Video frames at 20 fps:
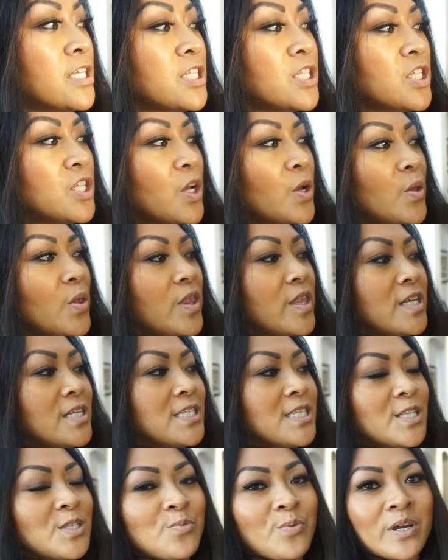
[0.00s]
So
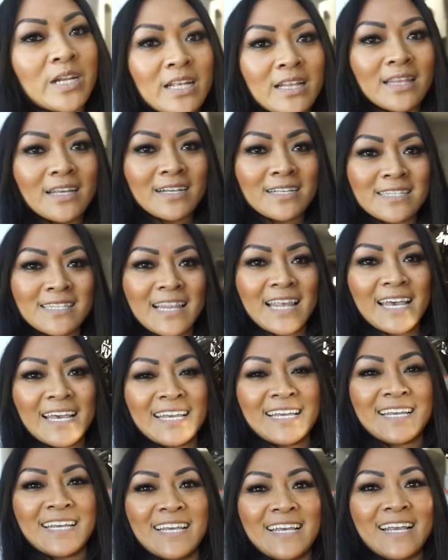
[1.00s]
this is what it looks
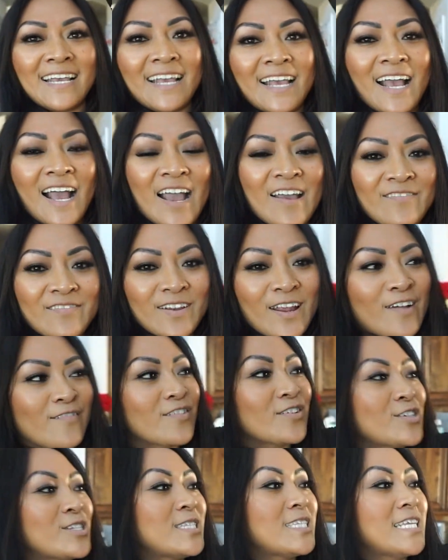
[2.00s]
like. I've
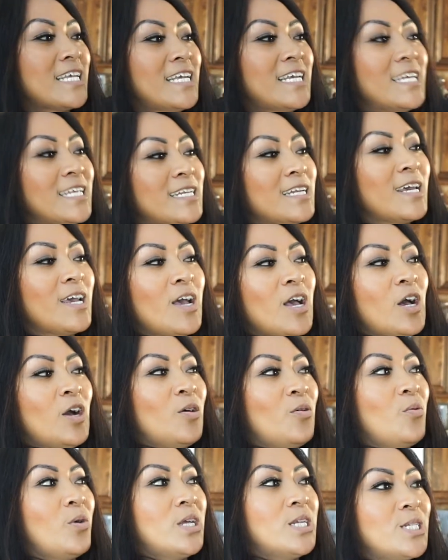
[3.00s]
never seen
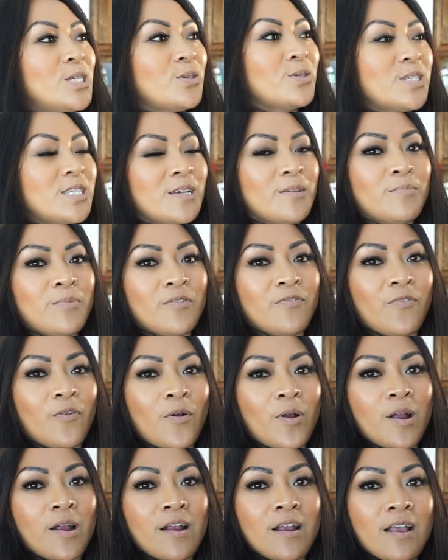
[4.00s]
window tint
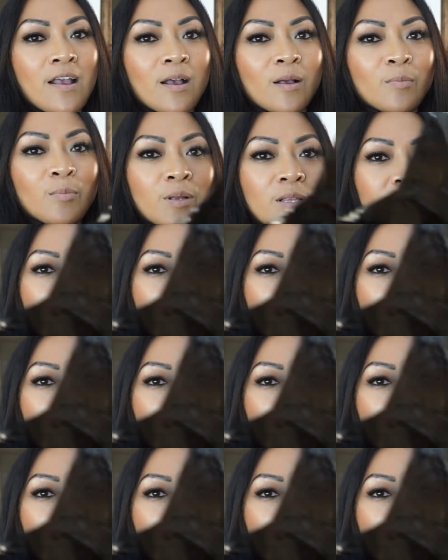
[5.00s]
before, but